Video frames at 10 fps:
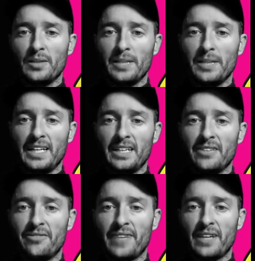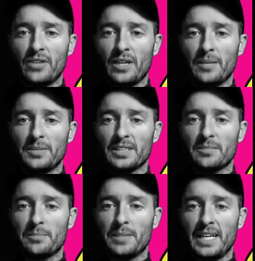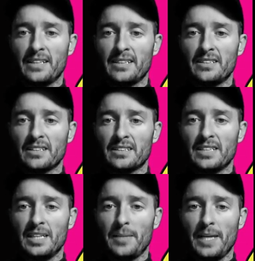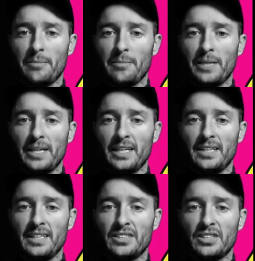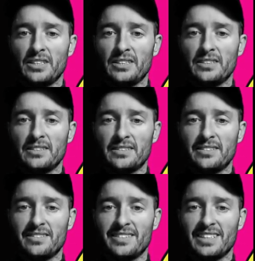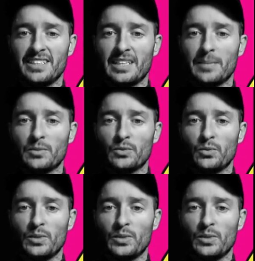banana, found objects, banana and duct tape, 8 by 8 inches, right? Comes with